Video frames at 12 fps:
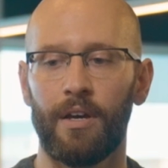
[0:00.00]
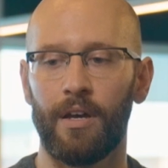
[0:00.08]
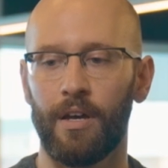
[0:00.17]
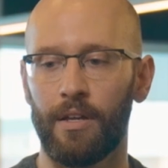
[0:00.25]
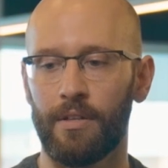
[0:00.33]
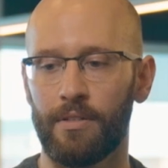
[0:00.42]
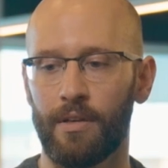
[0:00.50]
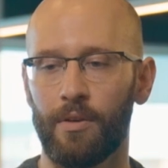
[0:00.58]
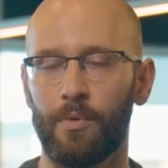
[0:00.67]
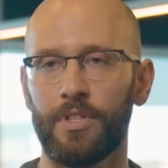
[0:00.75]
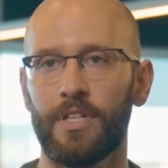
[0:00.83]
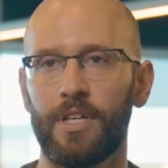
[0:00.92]
And
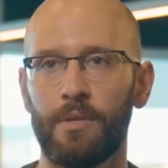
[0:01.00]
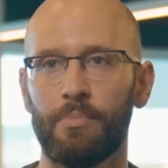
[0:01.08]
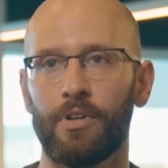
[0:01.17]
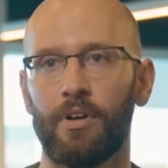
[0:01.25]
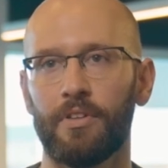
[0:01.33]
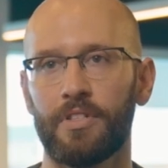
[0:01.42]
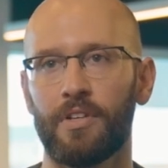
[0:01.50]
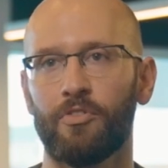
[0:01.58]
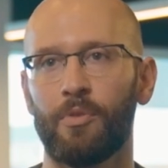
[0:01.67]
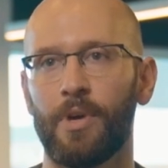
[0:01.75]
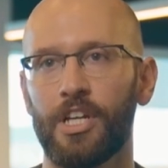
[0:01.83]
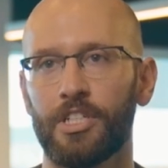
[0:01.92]
once they input all this
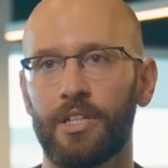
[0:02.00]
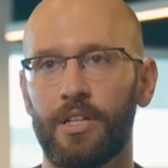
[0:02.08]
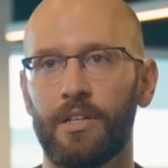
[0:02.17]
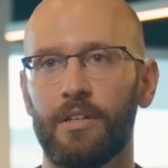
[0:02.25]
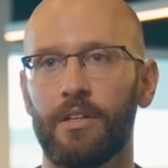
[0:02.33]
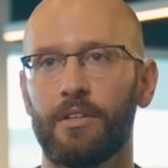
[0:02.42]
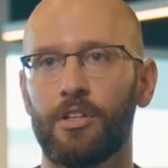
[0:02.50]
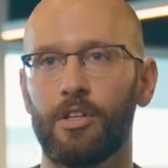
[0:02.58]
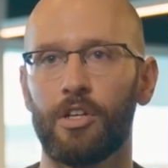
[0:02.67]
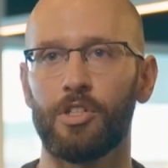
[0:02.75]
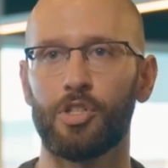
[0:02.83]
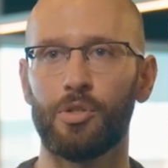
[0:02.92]
information in
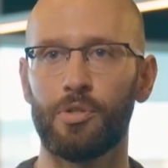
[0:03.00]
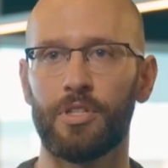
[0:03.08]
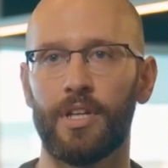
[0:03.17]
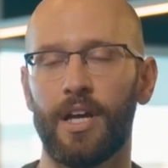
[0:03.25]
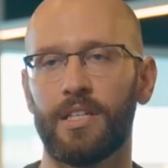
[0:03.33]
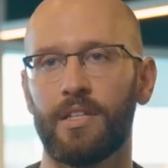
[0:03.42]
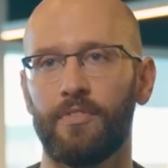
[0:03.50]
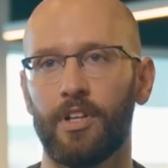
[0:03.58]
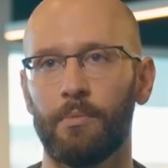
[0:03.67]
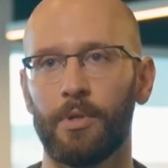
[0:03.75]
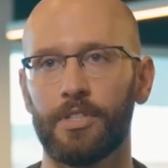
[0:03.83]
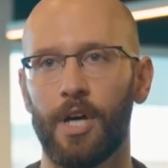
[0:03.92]
and choose the next
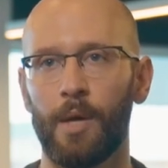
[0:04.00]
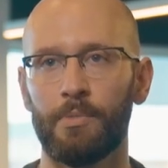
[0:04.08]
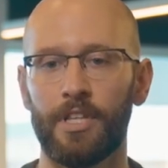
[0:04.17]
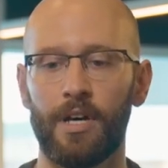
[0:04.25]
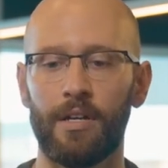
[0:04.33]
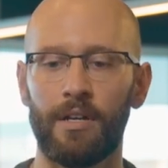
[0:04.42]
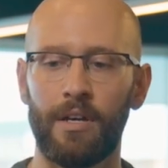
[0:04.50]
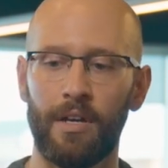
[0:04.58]
available time slot,